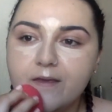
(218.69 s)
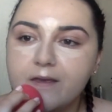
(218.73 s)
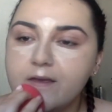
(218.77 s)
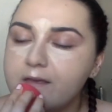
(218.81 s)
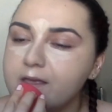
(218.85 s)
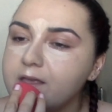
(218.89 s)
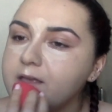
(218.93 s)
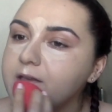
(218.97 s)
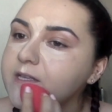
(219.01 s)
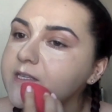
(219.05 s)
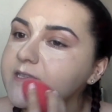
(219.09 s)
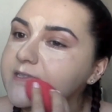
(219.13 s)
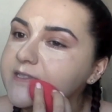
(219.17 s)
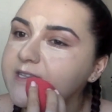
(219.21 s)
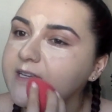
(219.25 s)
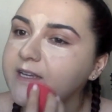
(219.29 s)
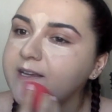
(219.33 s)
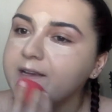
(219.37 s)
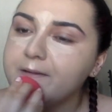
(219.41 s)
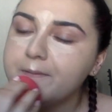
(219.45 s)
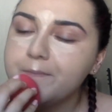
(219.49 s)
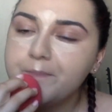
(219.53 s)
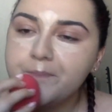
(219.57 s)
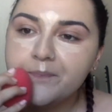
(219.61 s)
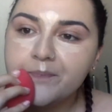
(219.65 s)
you'll
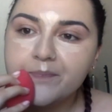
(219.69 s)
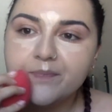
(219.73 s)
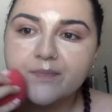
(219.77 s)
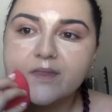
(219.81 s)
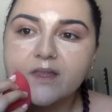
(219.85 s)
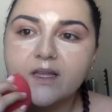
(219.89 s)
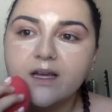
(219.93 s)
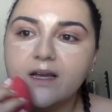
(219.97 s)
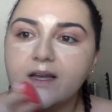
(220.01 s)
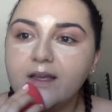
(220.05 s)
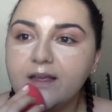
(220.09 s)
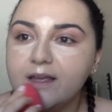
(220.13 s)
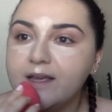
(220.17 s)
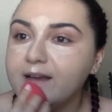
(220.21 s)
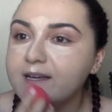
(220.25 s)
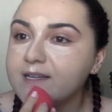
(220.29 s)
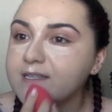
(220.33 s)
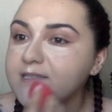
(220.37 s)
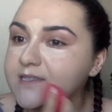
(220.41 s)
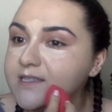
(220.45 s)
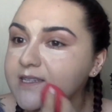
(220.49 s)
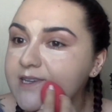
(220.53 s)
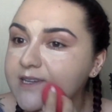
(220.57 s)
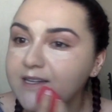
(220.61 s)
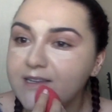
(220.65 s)
see that yes,
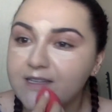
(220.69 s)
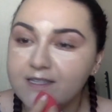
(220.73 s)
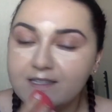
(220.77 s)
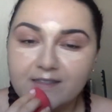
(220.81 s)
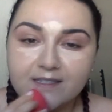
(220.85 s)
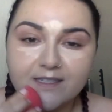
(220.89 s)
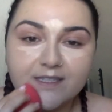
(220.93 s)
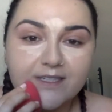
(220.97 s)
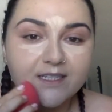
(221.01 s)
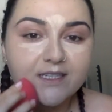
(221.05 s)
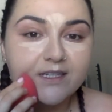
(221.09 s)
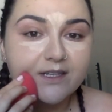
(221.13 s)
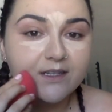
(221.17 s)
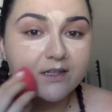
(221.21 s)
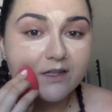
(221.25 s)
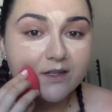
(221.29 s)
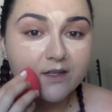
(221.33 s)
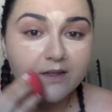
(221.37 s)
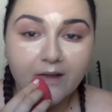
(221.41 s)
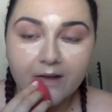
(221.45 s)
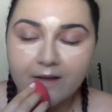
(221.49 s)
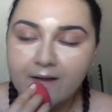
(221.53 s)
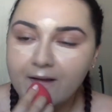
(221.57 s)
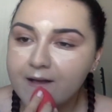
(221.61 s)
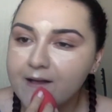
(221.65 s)
it is still
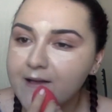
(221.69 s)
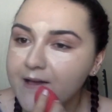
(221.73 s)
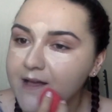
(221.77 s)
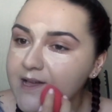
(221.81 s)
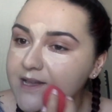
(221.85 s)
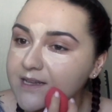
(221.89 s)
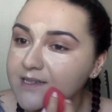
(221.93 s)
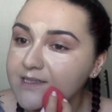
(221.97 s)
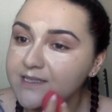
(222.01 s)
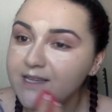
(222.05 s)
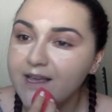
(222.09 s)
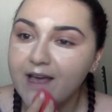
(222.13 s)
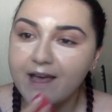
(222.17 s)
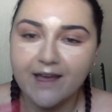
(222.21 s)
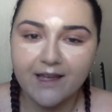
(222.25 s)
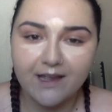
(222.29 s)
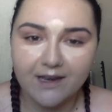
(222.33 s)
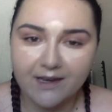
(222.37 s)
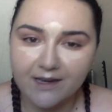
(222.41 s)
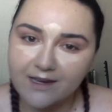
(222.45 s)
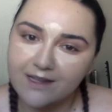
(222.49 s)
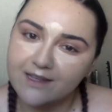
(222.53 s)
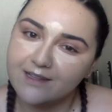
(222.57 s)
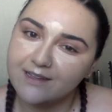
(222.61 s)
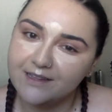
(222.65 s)

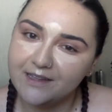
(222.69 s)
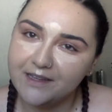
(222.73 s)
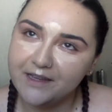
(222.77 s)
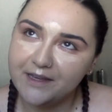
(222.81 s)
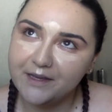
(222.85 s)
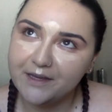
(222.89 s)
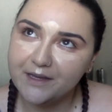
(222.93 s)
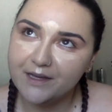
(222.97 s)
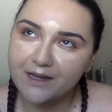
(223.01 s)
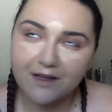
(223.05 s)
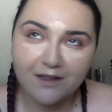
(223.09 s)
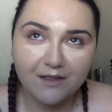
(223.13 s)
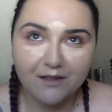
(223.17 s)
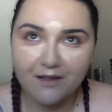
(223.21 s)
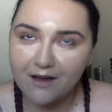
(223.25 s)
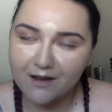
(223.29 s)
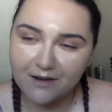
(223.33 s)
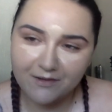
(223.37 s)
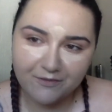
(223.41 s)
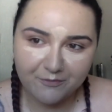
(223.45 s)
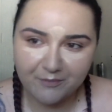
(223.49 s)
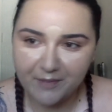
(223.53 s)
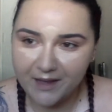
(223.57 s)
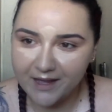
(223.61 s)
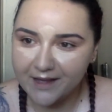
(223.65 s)
technically a lot of
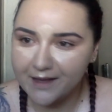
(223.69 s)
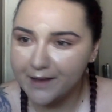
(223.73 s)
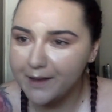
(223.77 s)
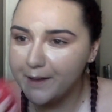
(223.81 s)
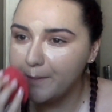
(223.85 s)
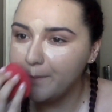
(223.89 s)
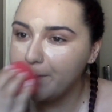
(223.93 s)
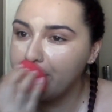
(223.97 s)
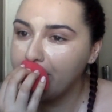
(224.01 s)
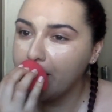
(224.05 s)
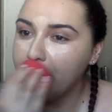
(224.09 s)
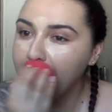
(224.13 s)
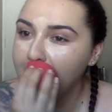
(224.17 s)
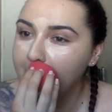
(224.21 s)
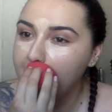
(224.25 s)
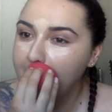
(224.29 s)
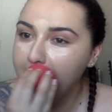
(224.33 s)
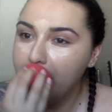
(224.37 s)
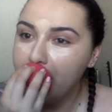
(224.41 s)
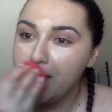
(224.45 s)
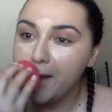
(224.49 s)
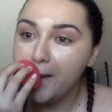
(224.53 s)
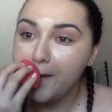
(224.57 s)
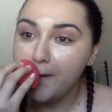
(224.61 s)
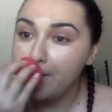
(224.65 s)
makeup,
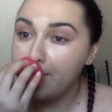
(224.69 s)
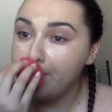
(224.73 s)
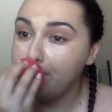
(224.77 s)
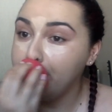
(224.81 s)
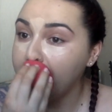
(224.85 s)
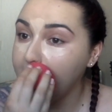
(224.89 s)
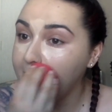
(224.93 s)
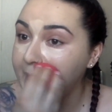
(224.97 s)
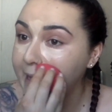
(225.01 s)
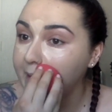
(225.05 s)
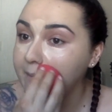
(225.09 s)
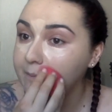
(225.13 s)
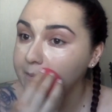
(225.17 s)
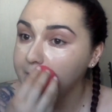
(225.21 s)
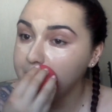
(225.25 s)
but